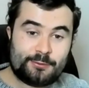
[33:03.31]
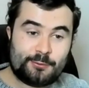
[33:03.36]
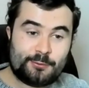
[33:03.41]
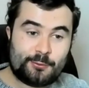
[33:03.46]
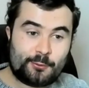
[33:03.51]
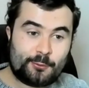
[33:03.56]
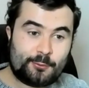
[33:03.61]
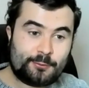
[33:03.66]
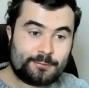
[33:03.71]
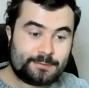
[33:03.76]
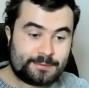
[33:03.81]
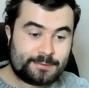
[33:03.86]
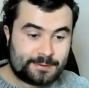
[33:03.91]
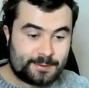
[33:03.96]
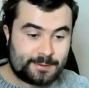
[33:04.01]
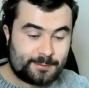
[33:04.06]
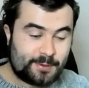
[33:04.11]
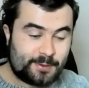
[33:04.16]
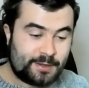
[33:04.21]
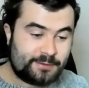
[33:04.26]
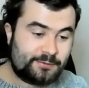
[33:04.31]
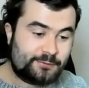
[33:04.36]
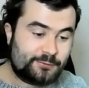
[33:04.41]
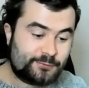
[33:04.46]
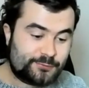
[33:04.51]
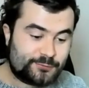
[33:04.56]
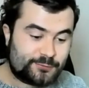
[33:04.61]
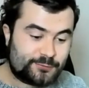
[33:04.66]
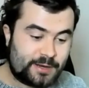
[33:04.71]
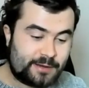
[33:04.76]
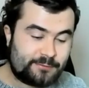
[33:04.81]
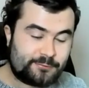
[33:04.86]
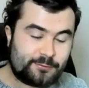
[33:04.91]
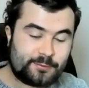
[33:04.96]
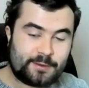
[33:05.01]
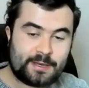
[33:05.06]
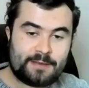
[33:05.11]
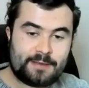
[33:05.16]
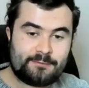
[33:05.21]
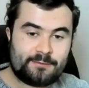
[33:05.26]
you know the places you've
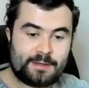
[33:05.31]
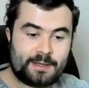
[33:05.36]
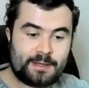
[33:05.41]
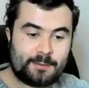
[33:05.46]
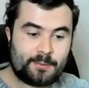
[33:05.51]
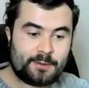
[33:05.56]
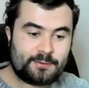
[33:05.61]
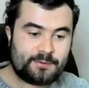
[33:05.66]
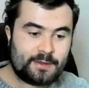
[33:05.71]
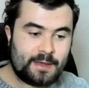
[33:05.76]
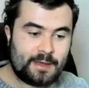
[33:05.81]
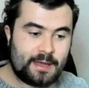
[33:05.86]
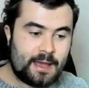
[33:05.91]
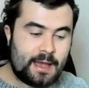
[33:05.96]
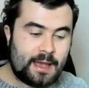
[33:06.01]
traveled and everything, but